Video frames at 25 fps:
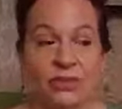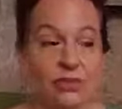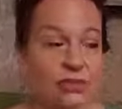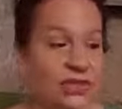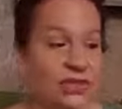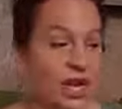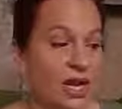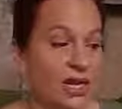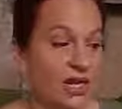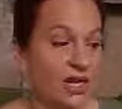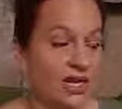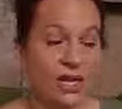so
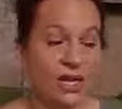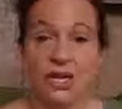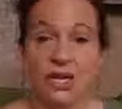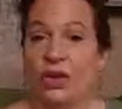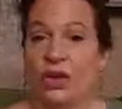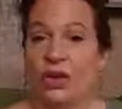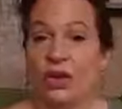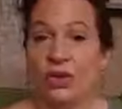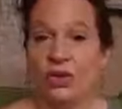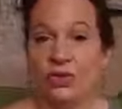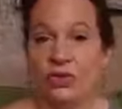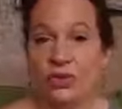I can hit
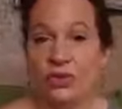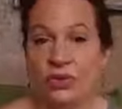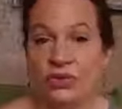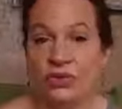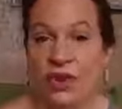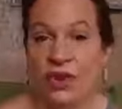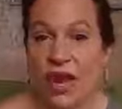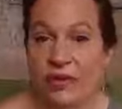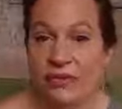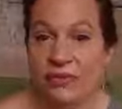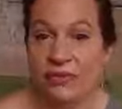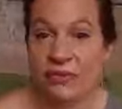all the
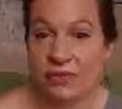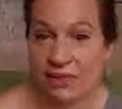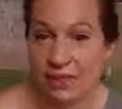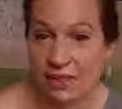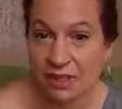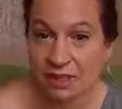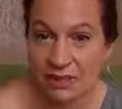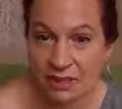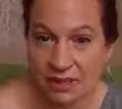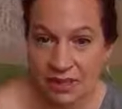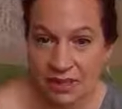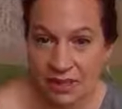revivals
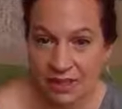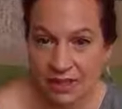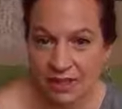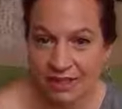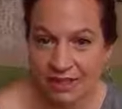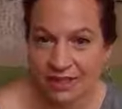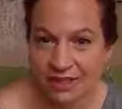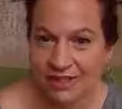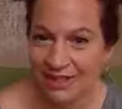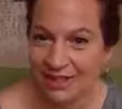easy.